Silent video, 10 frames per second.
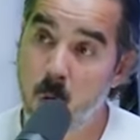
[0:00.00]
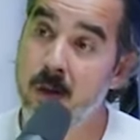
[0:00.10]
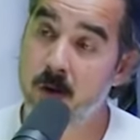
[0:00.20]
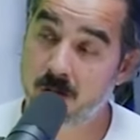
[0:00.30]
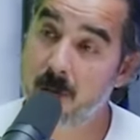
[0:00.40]
The
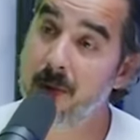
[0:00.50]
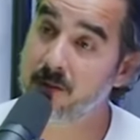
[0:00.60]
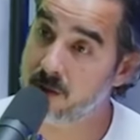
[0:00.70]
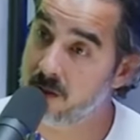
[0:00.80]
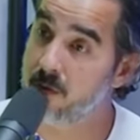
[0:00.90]
quality of that
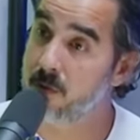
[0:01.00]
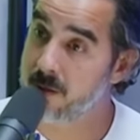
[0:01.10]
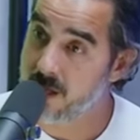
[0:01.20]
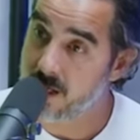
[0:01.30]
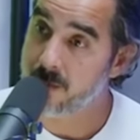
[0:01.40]
message needs to
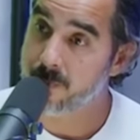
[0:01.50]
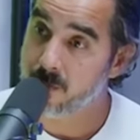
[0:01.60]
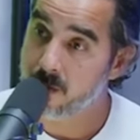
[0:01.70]
be in.